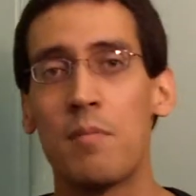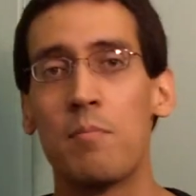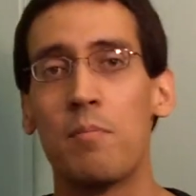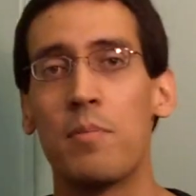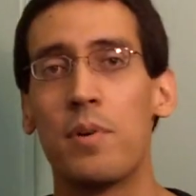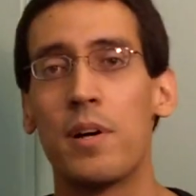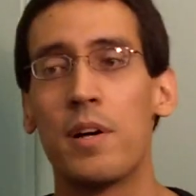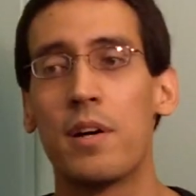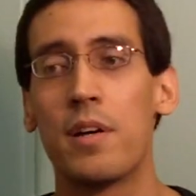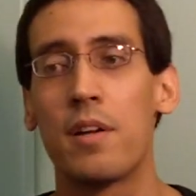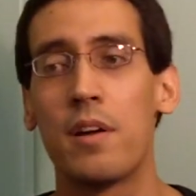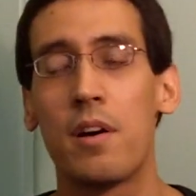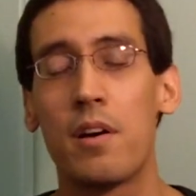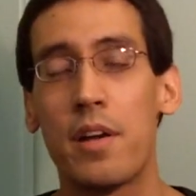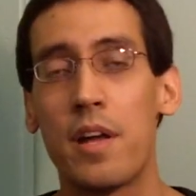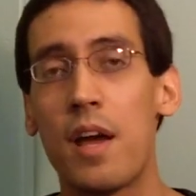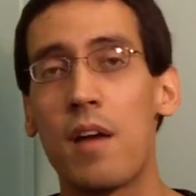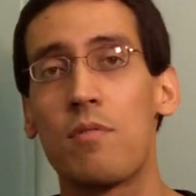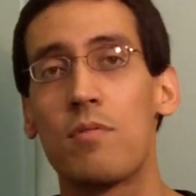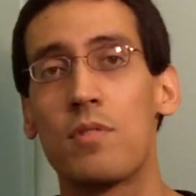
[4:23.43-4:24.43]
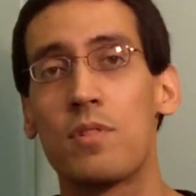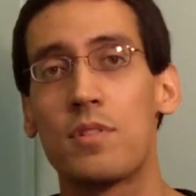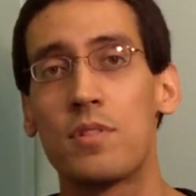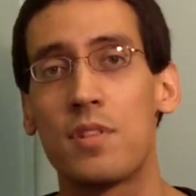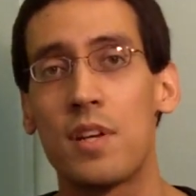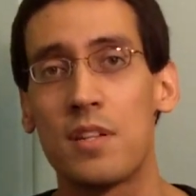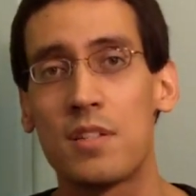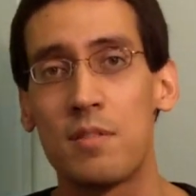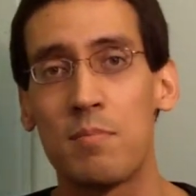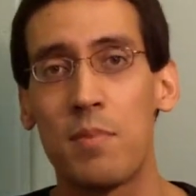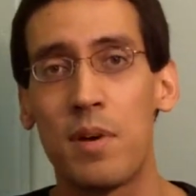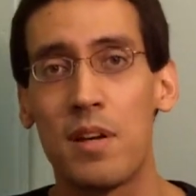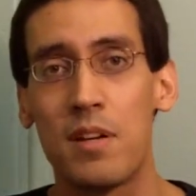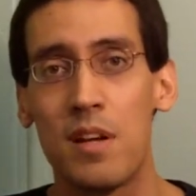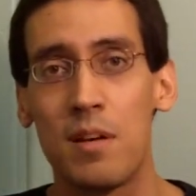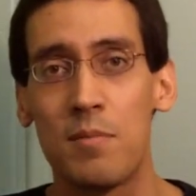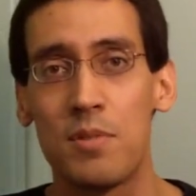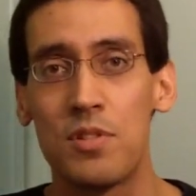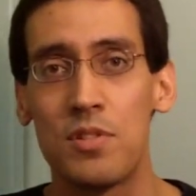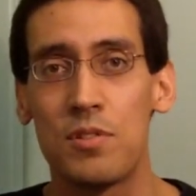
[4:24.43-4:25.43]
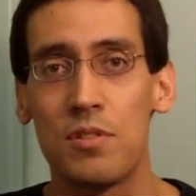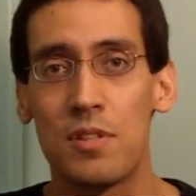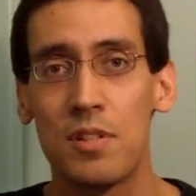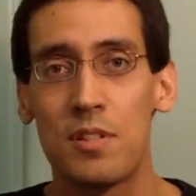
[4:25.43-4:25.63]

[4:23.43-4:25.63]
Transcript: but on average, that's about how much you'd